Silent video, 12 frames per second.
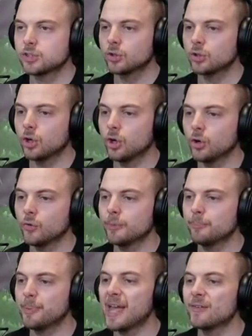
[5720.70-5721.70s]
took all the
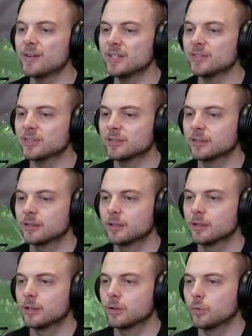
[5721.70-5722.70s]
berries?
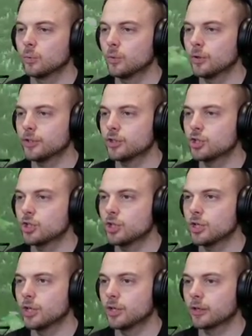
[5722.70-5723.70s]
What a
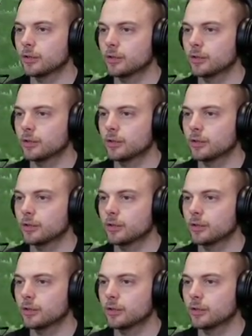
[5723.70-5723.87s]
jerk.